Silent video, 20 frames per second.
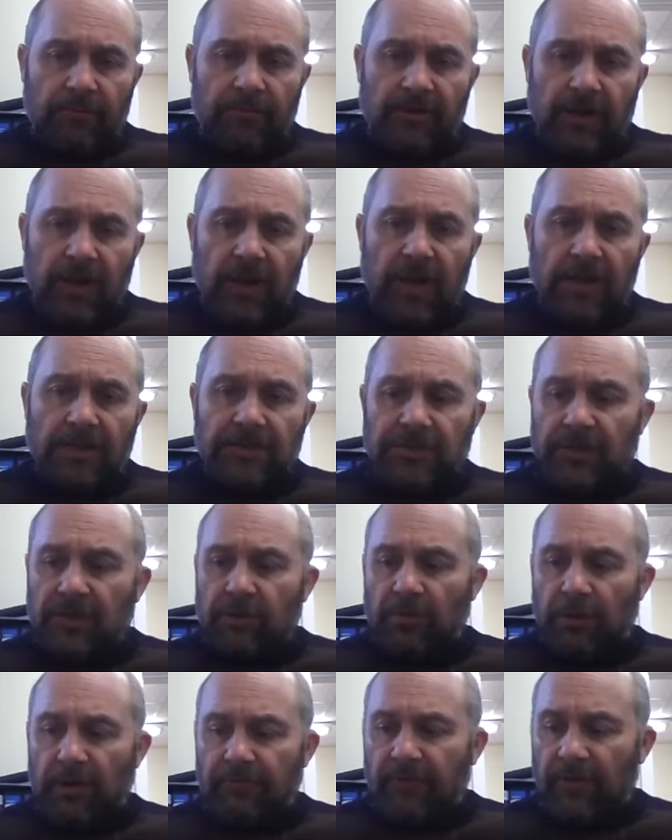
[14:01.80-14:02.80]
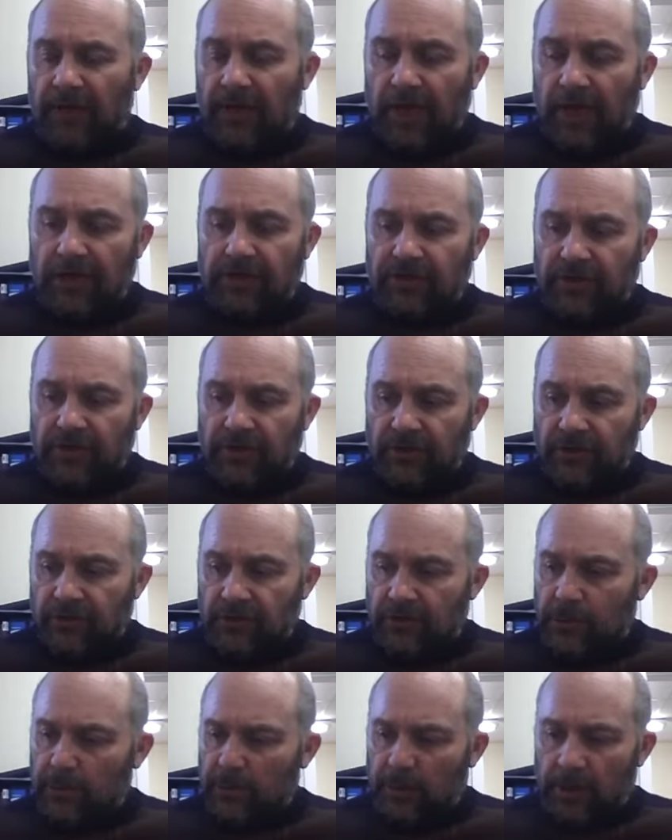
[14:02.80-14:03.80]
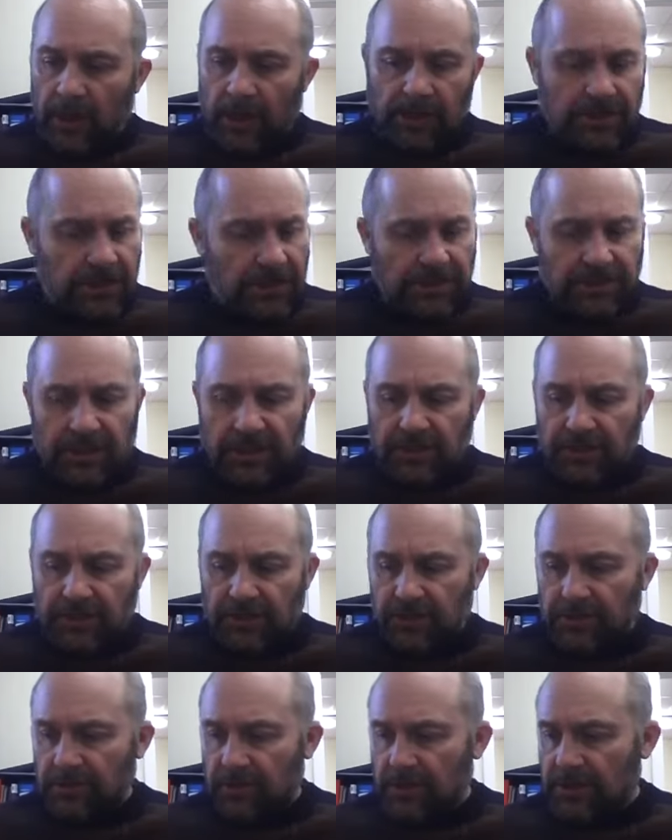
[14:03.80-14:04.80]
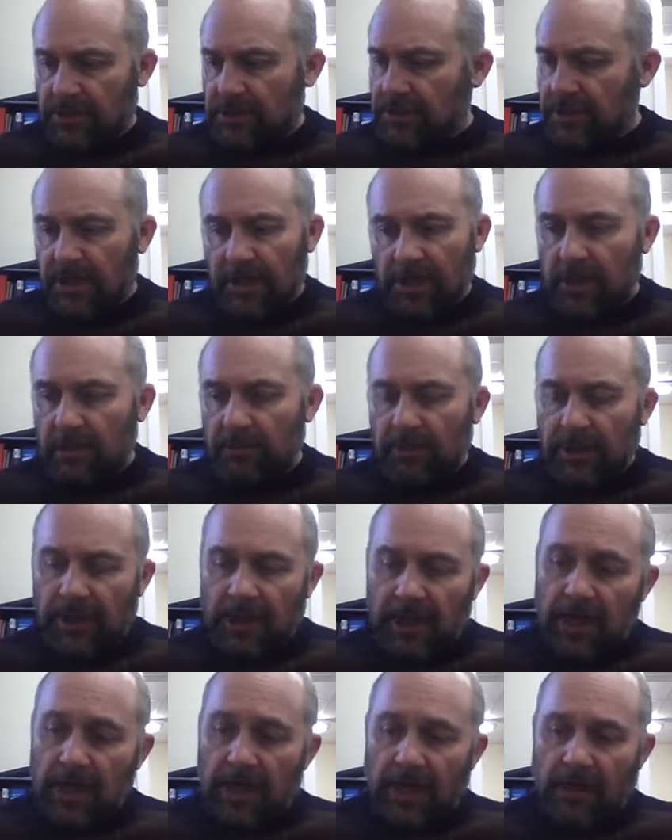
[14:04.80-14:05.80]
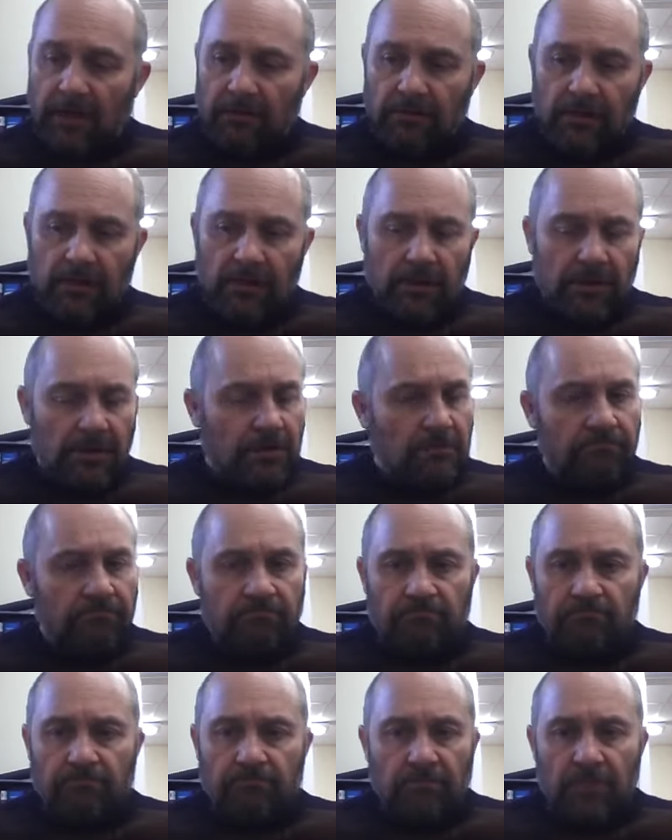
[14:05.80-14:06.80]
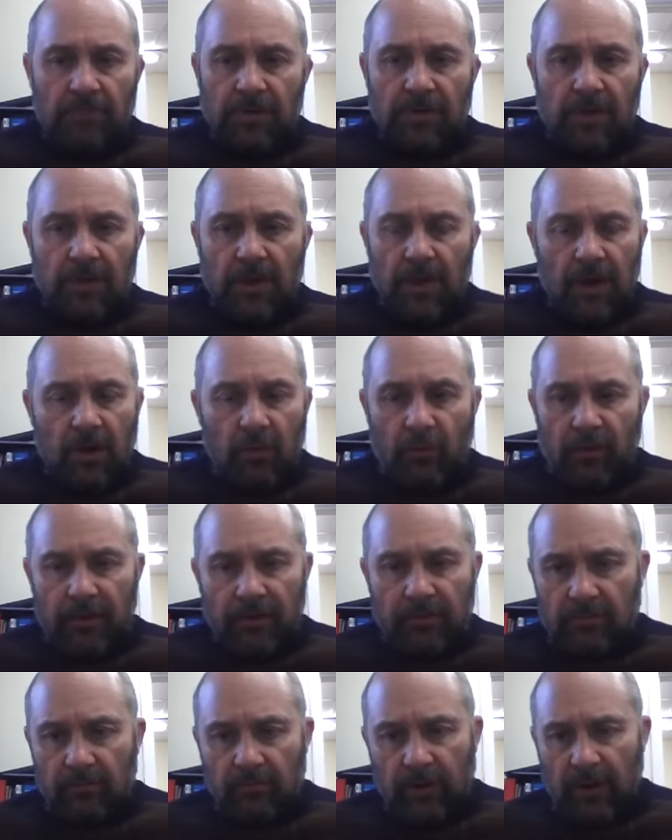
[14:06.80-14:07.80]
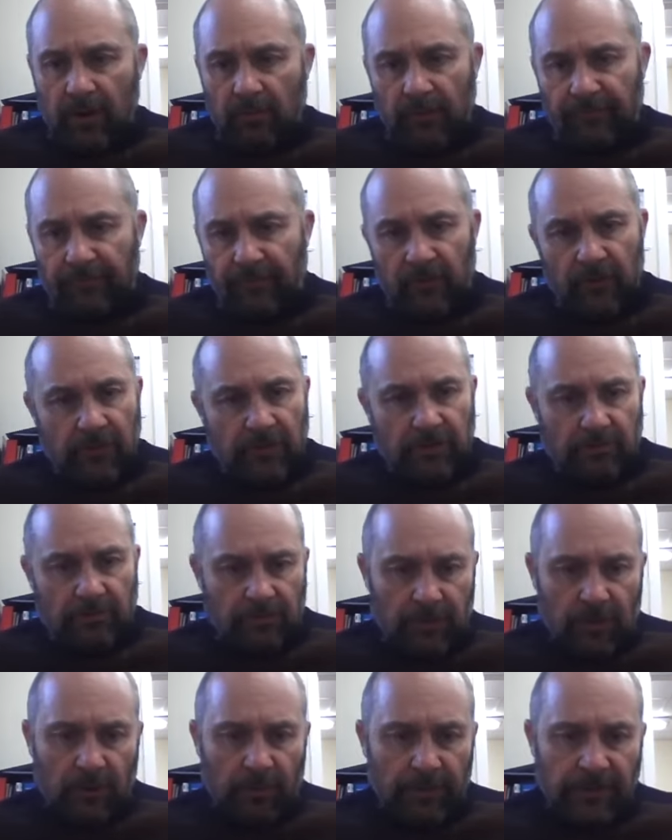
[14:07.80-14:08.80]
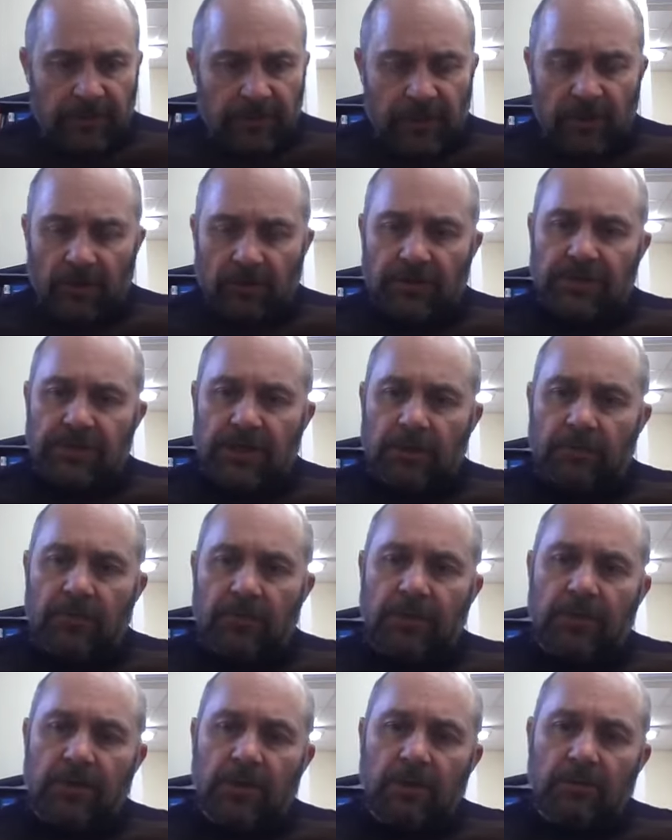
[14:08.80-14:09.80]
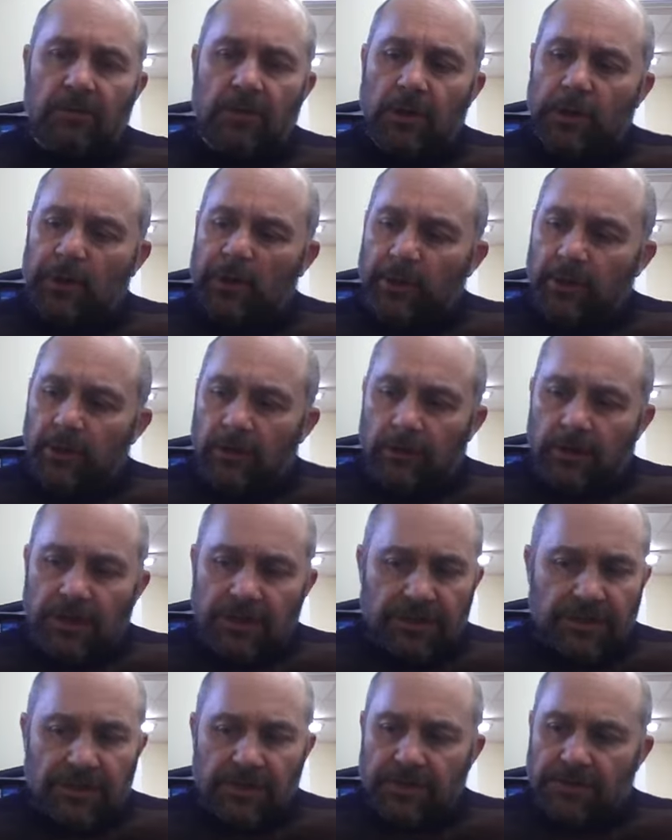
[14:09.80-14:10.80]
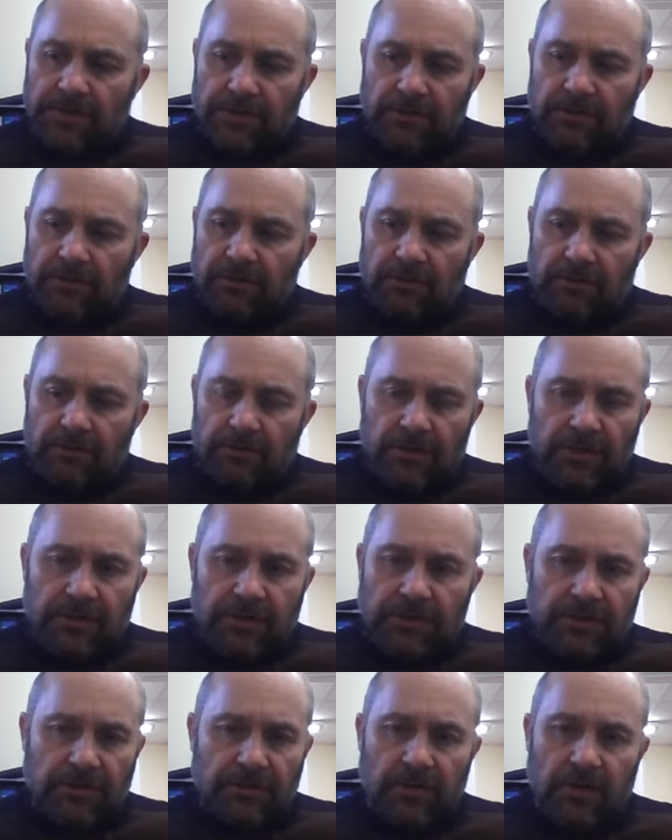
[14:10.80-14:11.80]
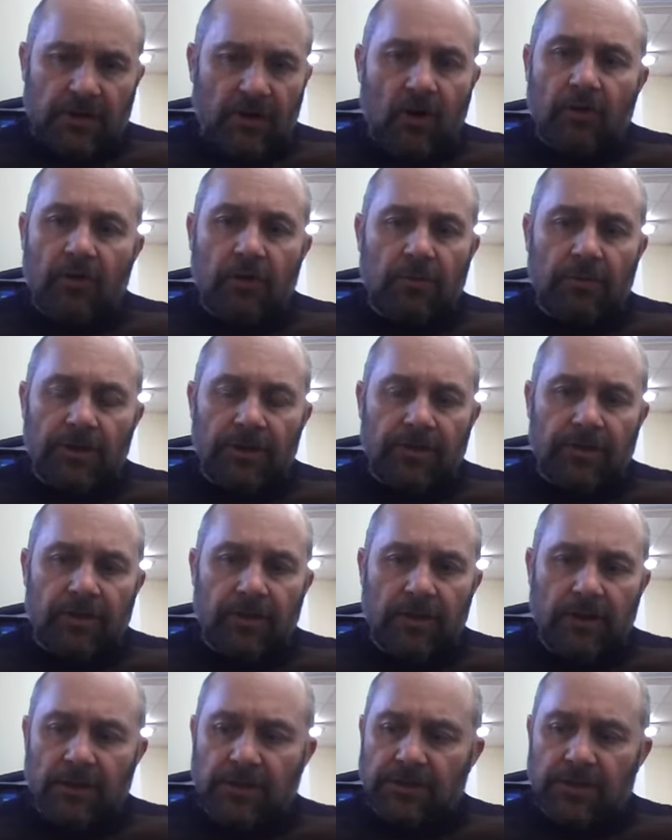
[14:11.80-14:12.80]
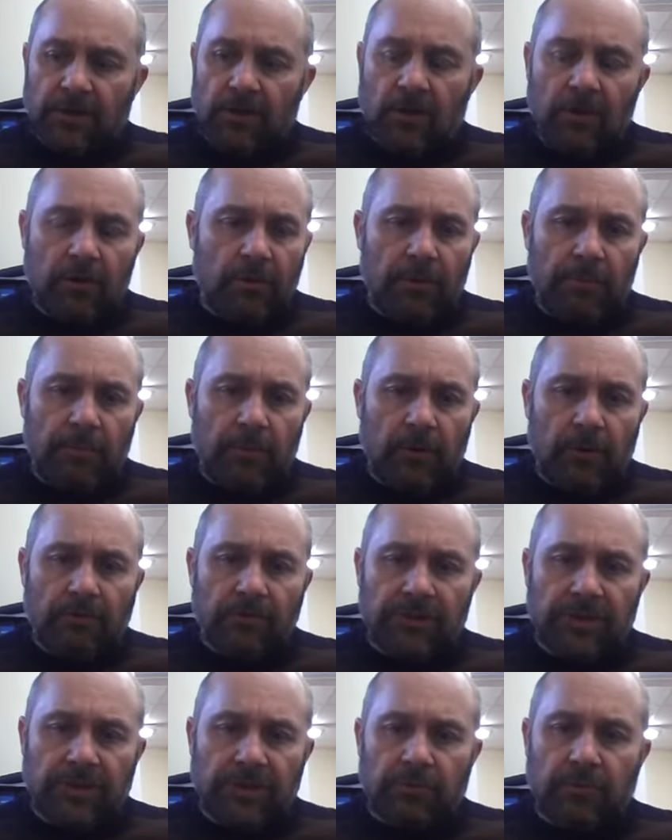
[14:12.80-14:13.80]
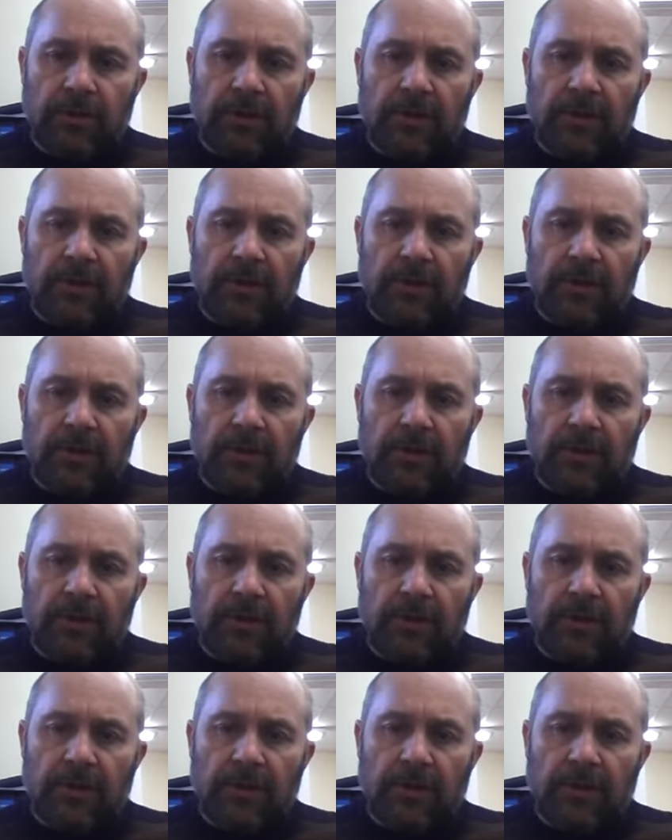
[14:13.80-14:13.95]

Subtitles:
regards to qualifications, as I said at the beginning, when we first come into contact with you, this is an ongoing thing. It's an ongoing process.